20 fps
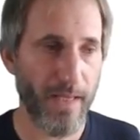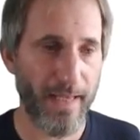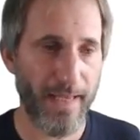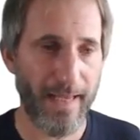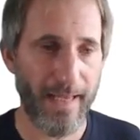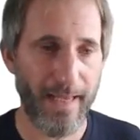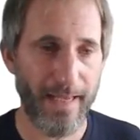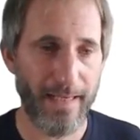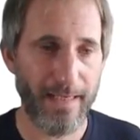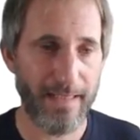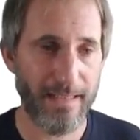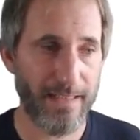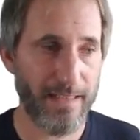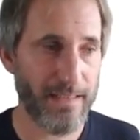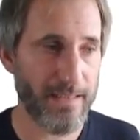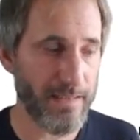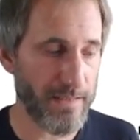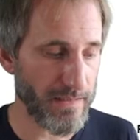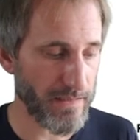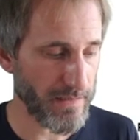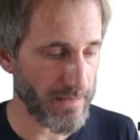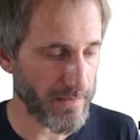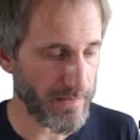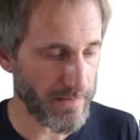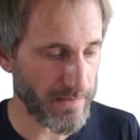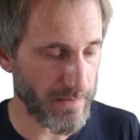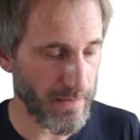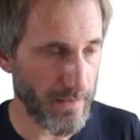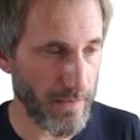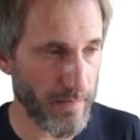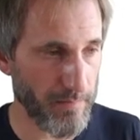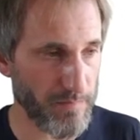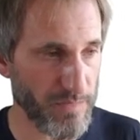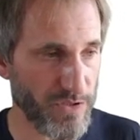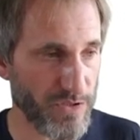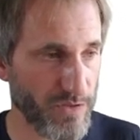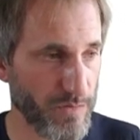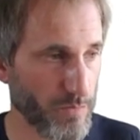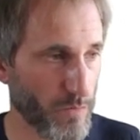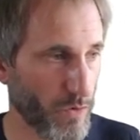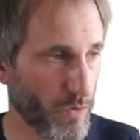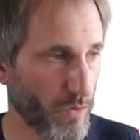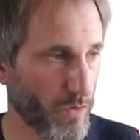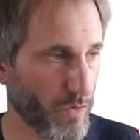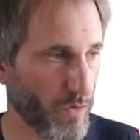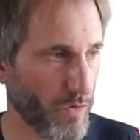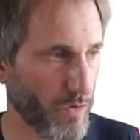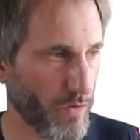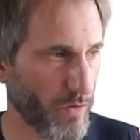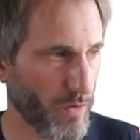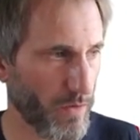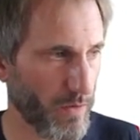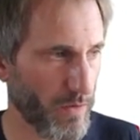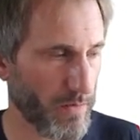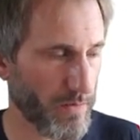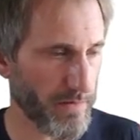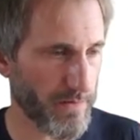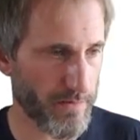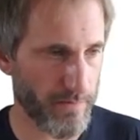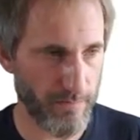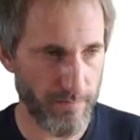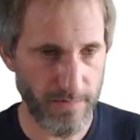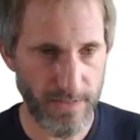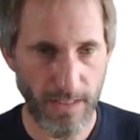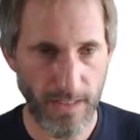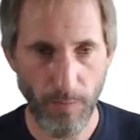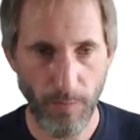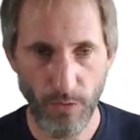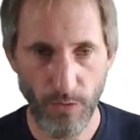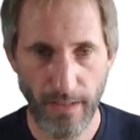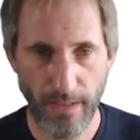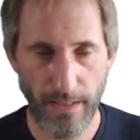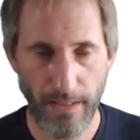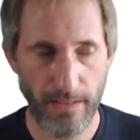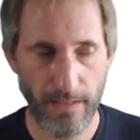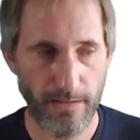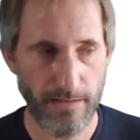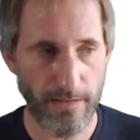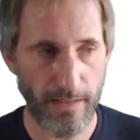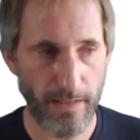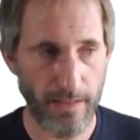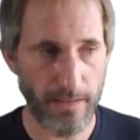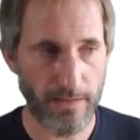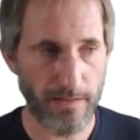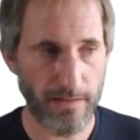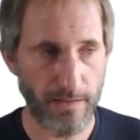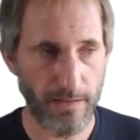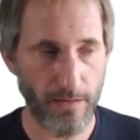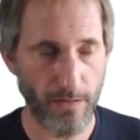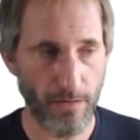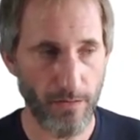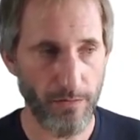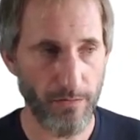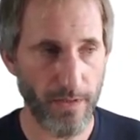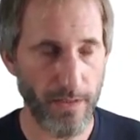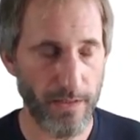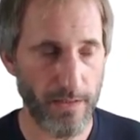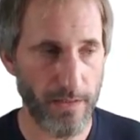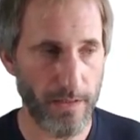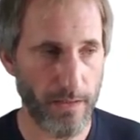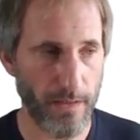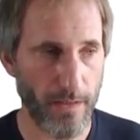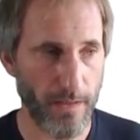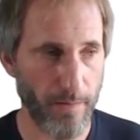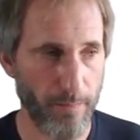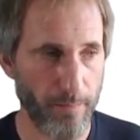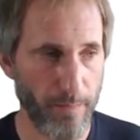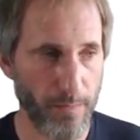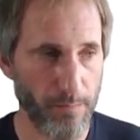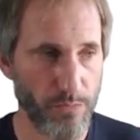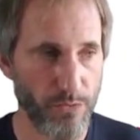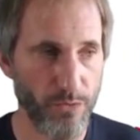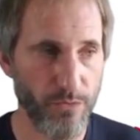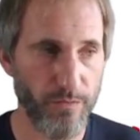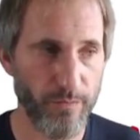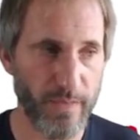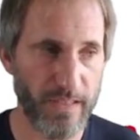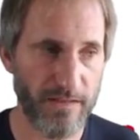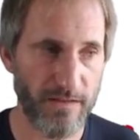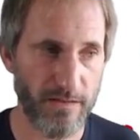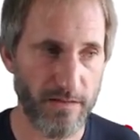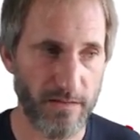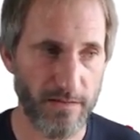And in this um, small demo case, I can see already um, improvements in the